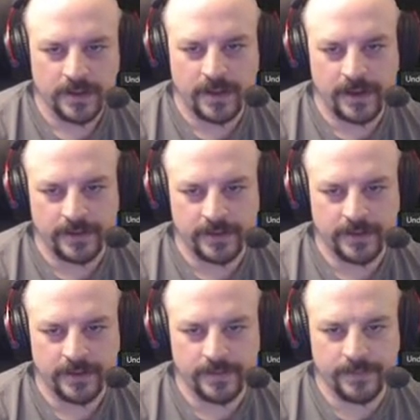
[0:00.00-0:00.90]
got
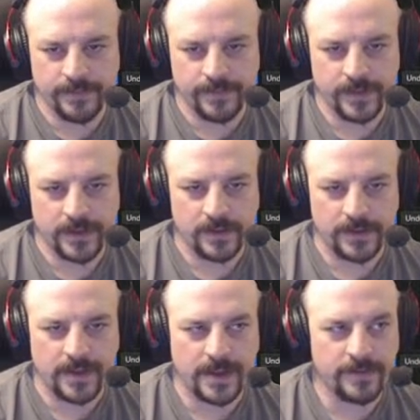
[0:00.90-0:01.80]
a
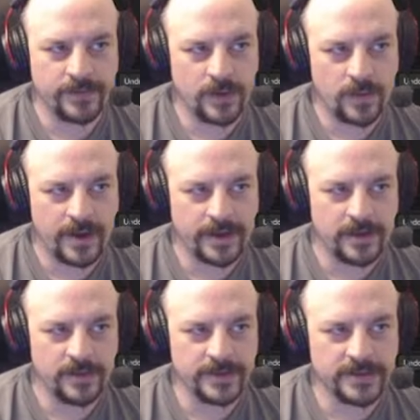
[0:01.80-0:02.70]
lot of UI
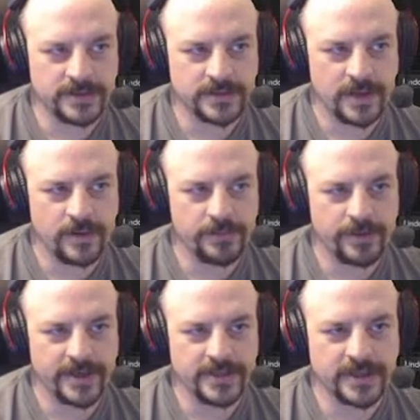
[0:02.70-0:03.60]
elements now in
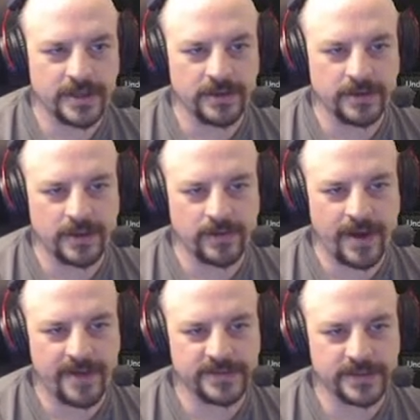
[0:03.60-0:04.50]
place, got a
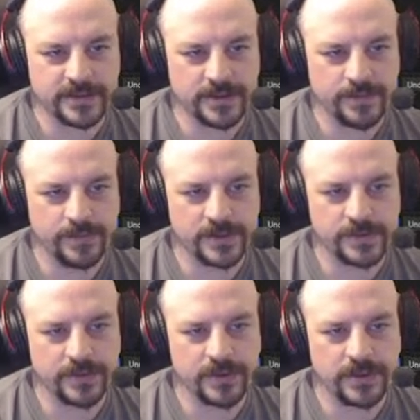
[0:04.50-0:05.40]
graph system which
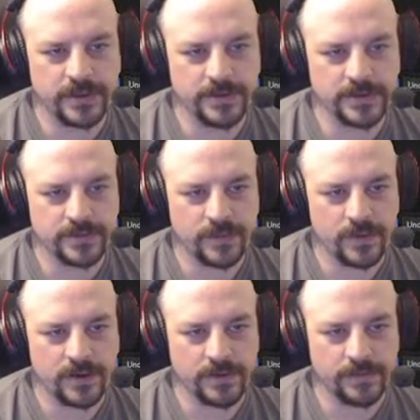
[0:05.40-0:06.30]
we're going to use
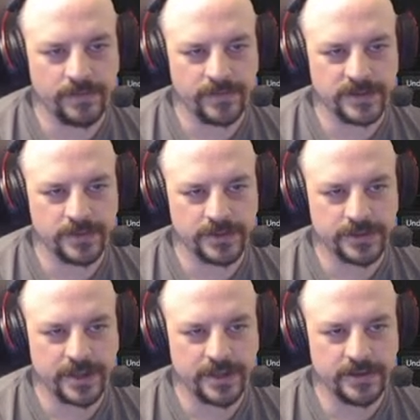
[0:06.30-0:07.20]
for visual
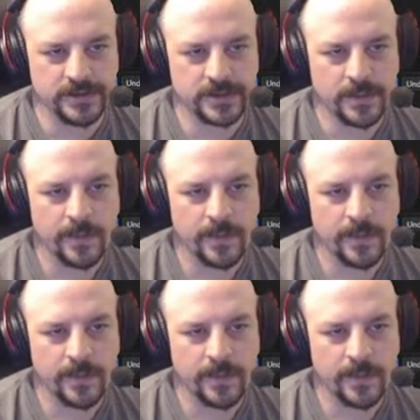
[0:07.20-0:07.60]
shaders